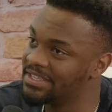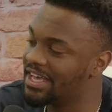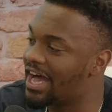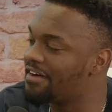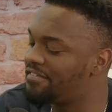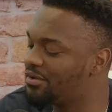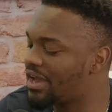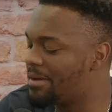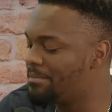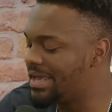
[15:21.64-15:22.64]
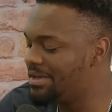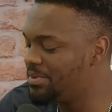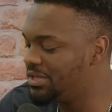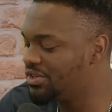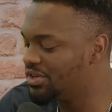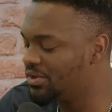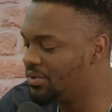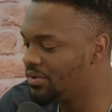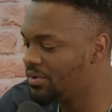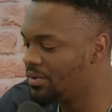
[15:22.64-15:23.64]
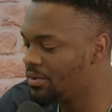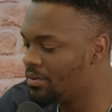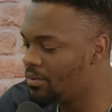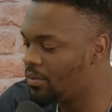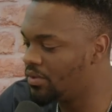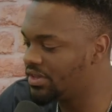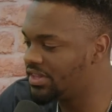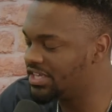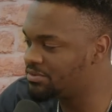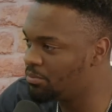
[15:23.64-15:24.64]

I feel like maybe there's